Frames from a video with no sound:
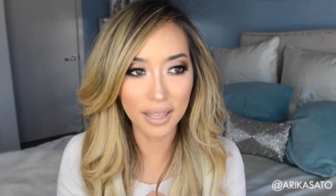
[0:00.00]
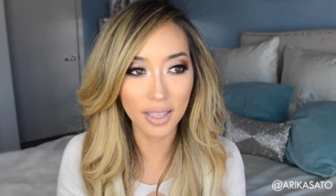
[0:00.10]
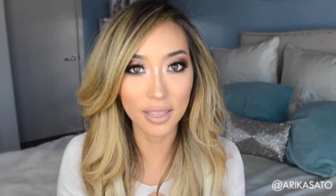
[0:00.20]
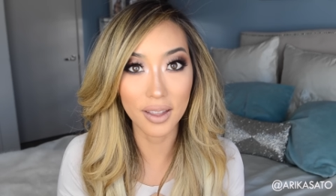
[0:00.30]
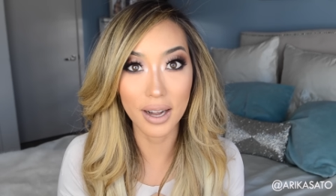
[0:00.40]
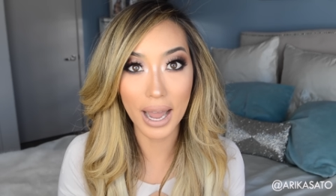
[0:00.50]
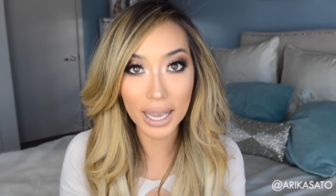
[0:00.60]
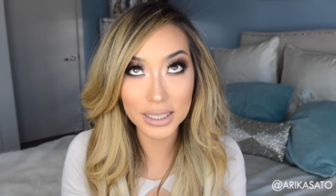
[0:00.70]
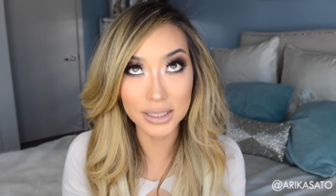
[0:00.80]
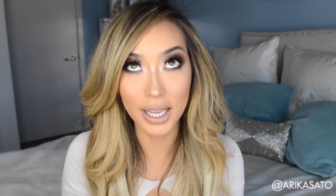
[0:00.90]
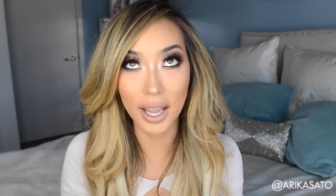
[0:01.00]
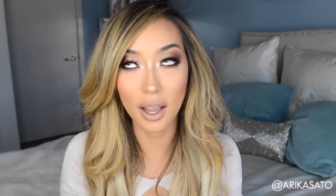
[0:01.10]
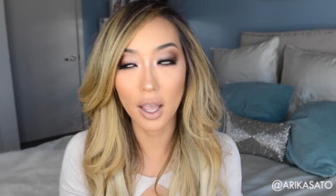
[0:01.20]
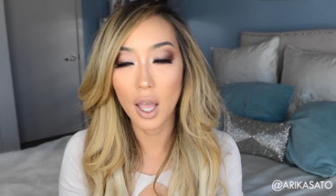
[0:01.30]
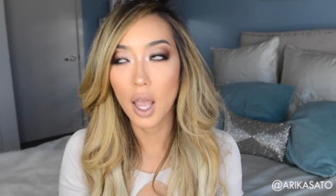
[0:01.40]
And then the next
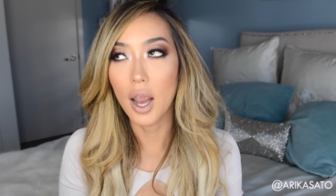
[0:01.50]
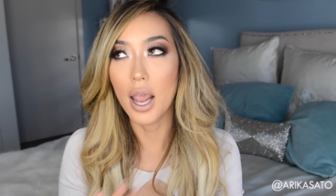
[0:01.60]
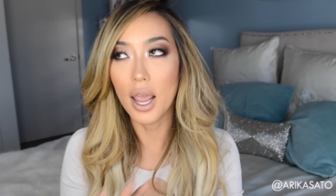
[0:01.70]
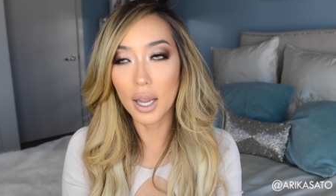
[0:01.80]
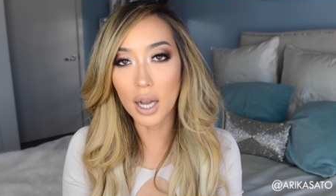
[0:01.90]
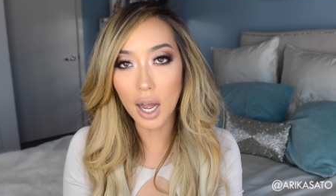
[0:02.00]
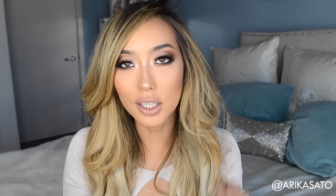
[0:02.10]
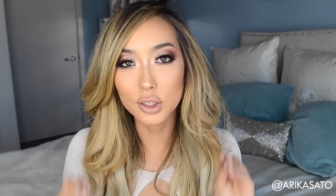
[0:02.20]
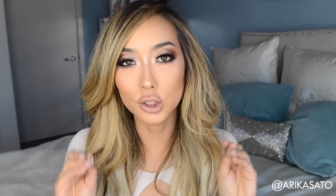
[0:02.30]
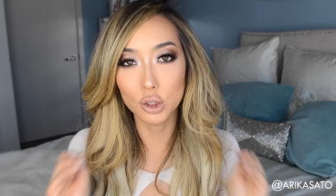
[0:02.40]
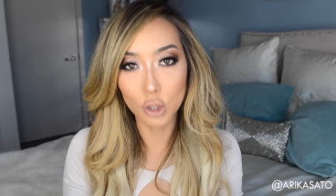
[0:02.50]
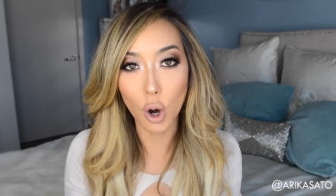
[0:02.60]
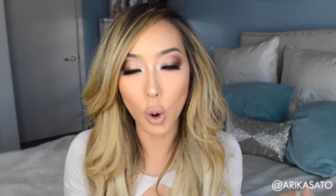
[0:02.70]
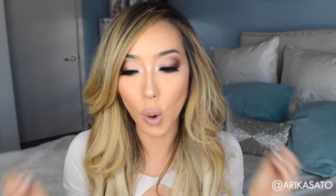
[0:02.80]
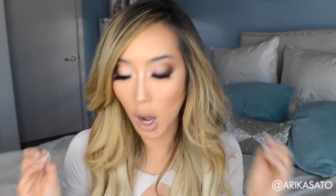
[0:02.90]
day, it got
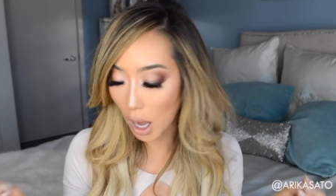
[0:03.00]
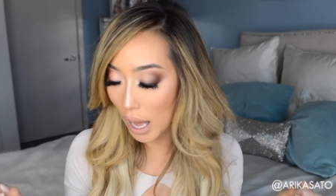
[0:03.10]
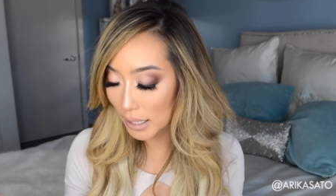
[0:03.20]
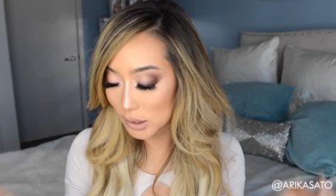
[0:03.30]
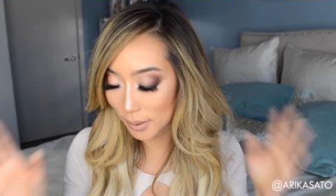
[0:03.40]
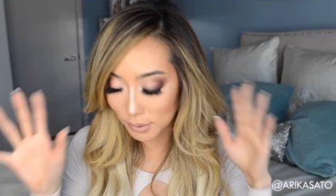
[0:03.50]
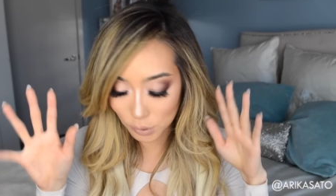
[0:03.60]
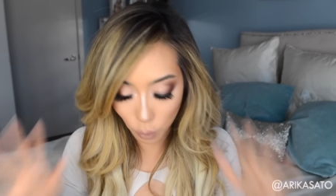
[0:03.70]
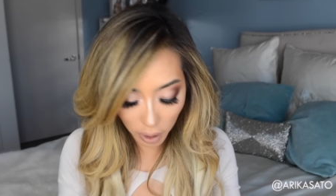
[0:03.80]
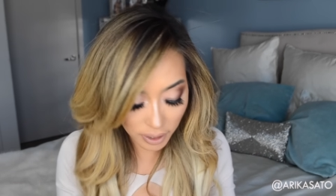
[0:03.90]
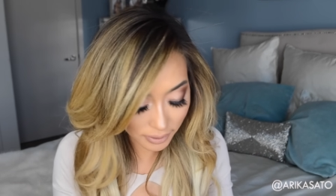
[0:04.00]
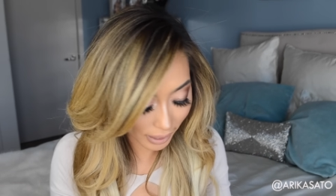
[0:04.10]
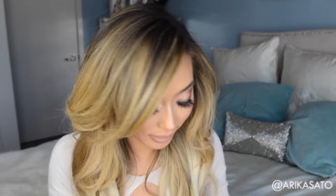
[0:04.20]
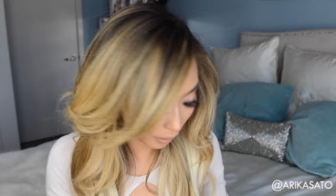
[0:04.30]
so hot. So I was wearing that